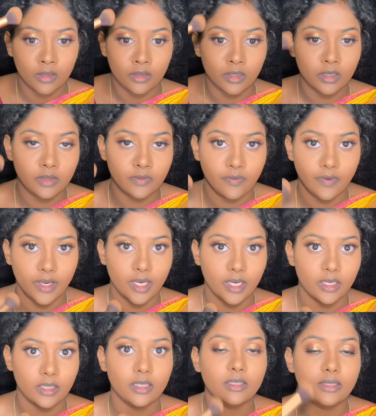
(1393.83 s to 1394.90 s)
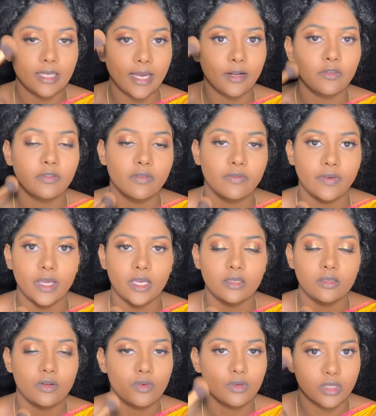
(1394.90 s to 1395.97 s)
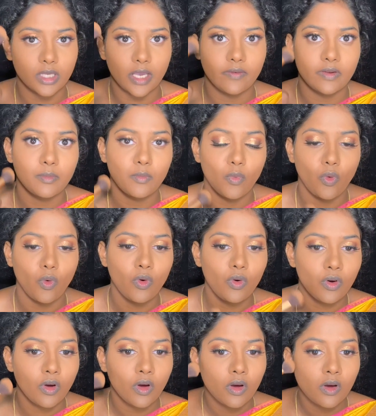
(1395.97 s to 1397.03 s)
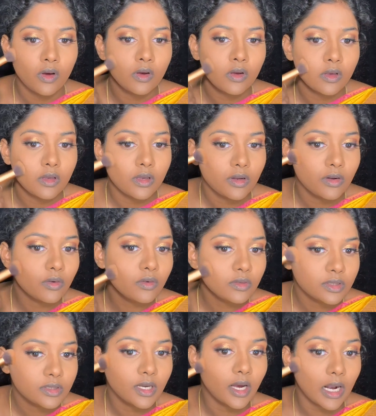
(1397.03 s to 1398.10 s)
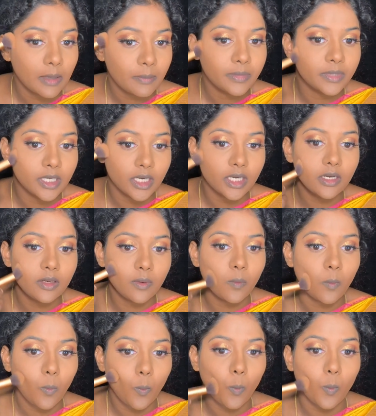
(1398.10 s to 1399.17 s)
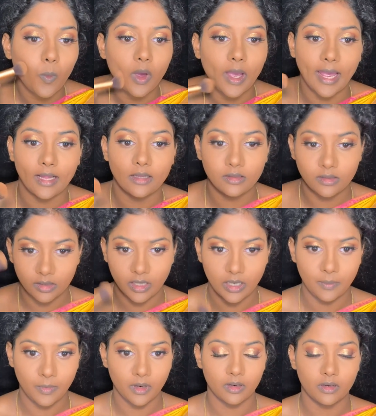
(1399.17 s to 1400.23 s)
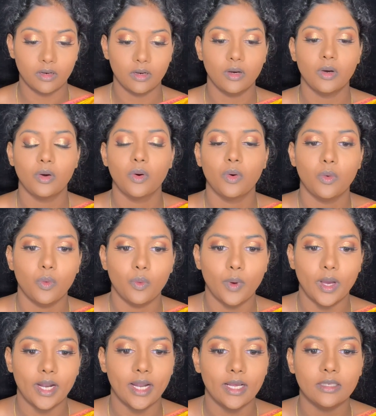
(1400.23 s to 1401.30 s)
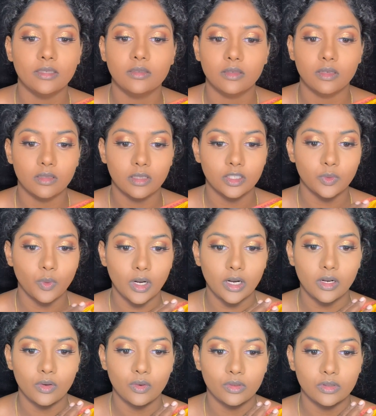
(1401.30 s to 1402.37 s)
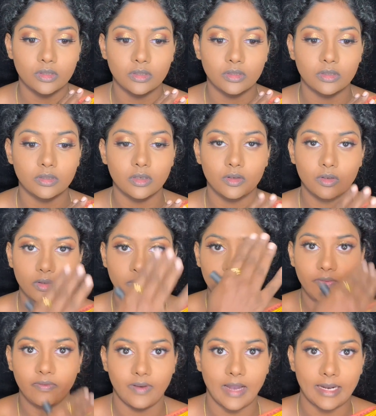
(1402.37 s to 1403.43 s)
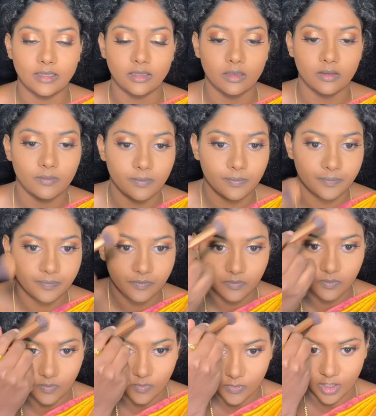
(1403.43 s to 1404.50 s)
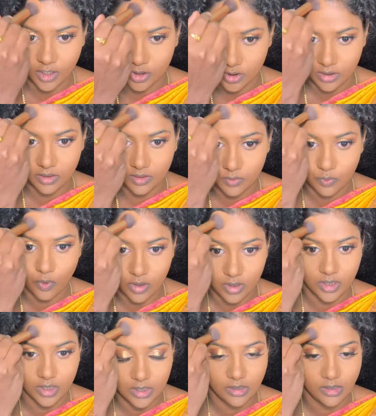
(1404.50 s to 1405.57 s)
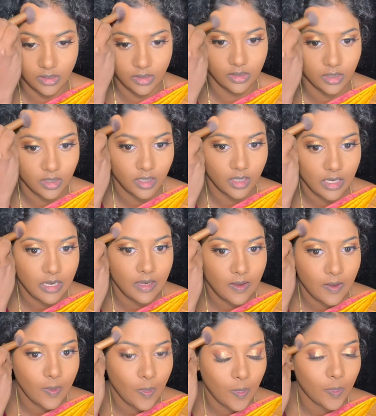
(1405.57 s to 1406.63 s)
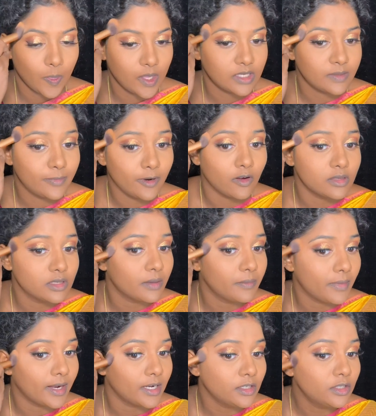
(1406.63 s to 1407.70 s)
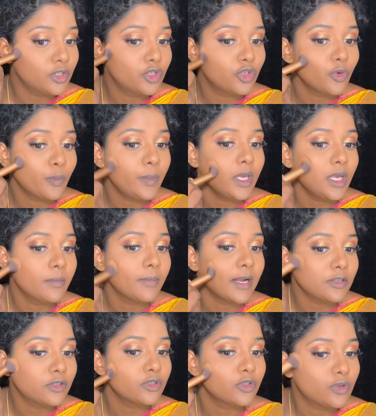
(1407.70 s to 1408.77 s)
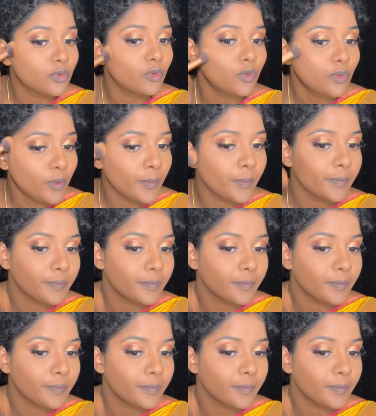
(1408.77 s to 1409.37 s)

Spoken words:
this side of the face looks even more, you know, sculpted and slimmer, whereas this one looks flat. That's what is this bronzer meant to do.